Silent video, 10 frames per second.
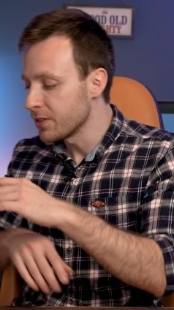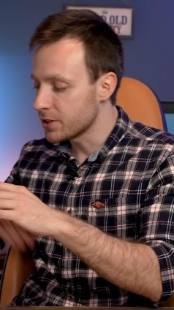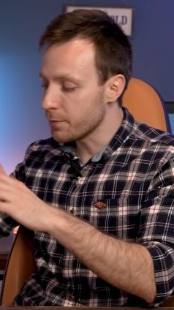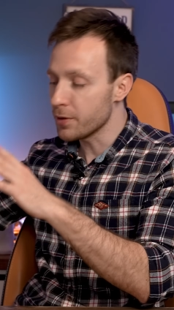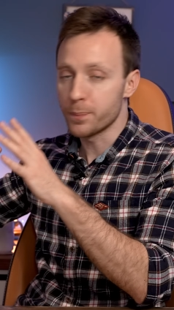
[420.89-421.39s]

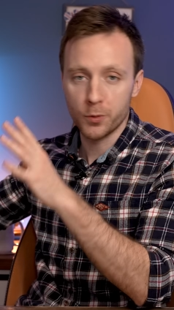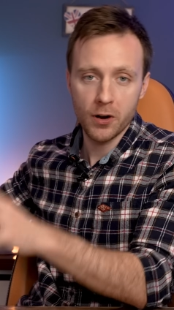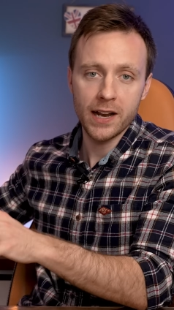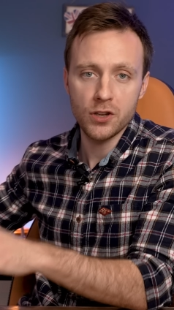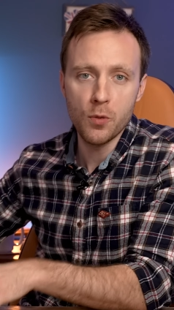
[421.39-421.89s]
some of the
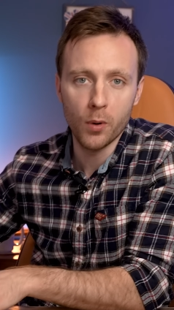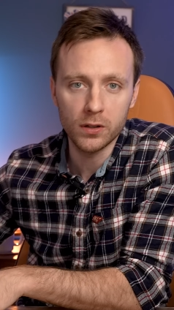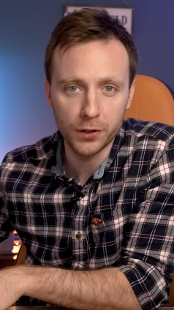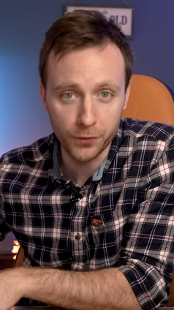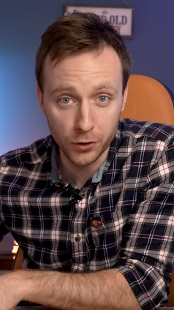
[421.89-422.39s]
brand new
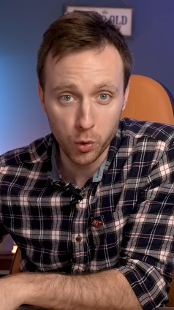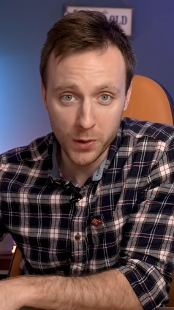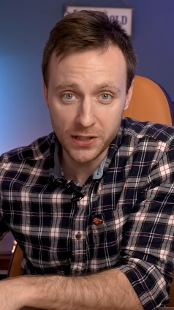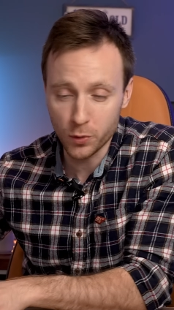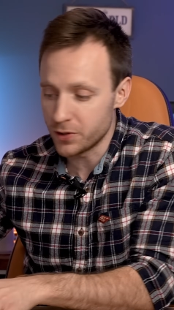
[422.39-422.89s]
models for
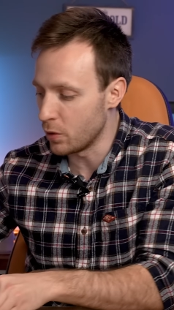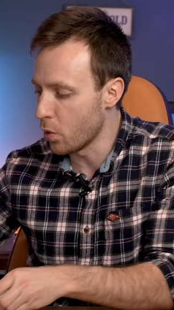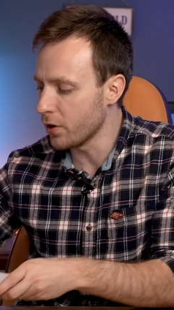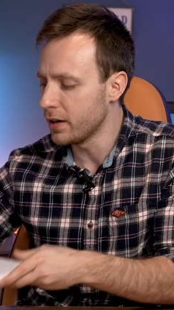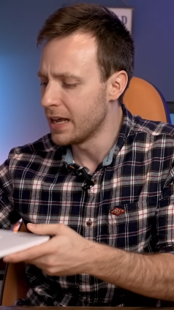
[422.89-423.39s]
twenty
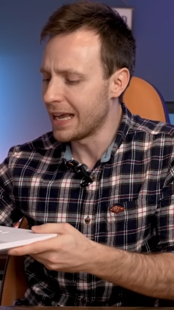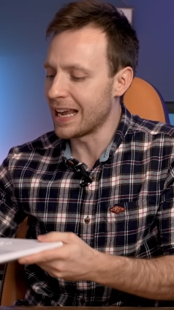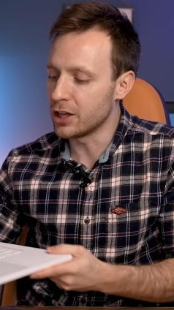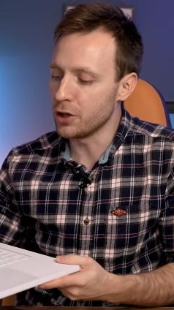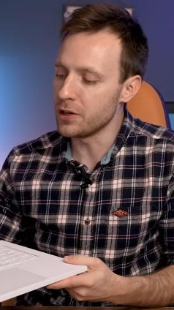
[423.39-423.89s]
twenty-one,
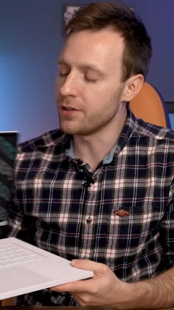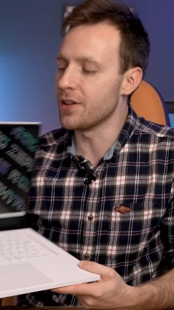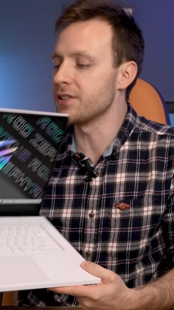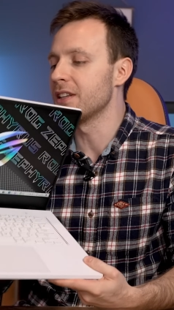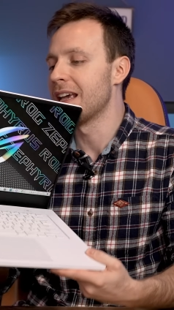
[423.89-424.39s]
including
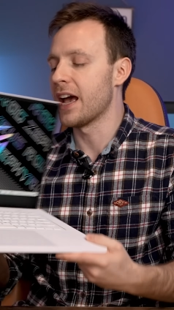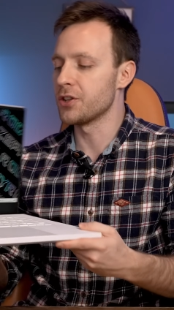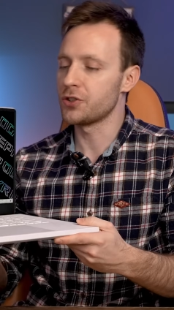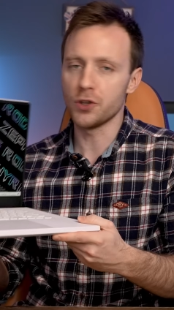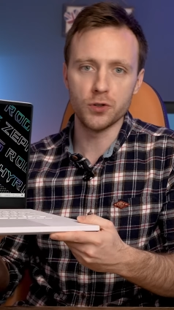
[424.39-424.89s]
this
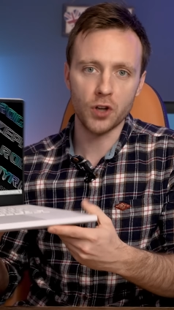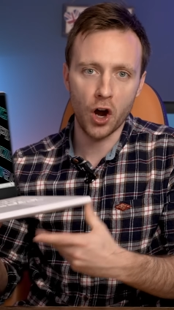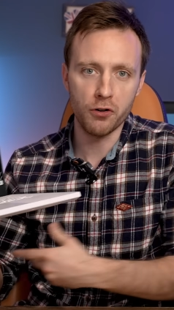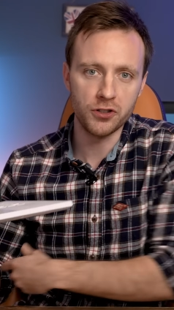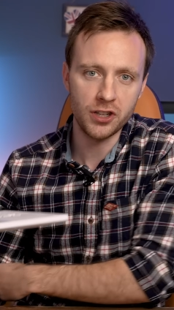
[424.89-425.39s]
Asus R O